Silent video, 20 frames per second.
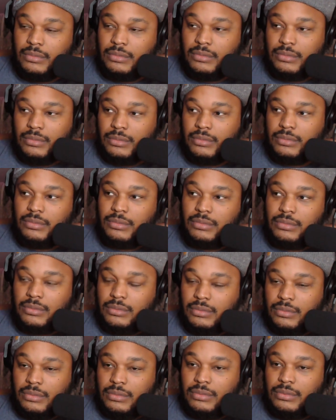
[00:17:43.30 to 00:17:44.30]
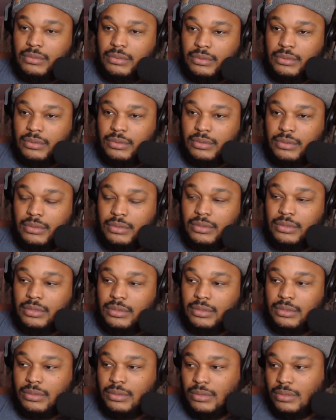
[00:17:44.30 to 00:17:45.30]

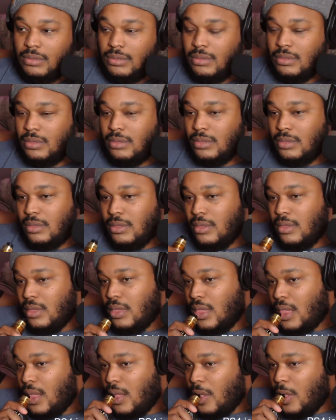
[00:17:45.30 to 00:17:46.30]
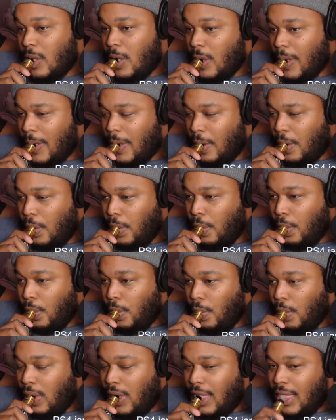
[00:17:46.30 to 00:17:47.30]

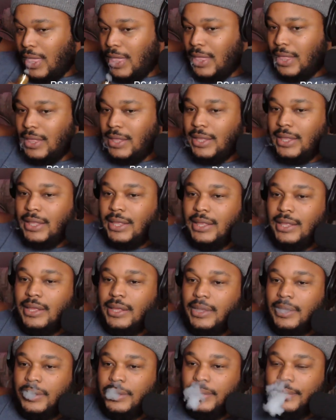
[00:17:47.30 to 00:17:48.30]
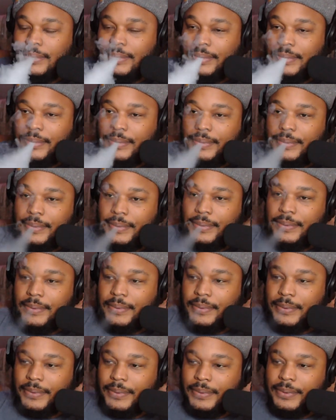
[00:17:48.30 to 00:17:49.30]

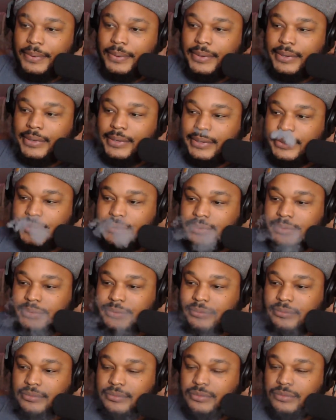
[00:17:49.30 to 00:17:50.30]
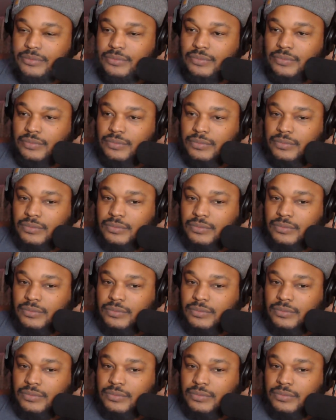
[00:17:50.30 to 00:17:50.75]
No words are spoken by the person on screen.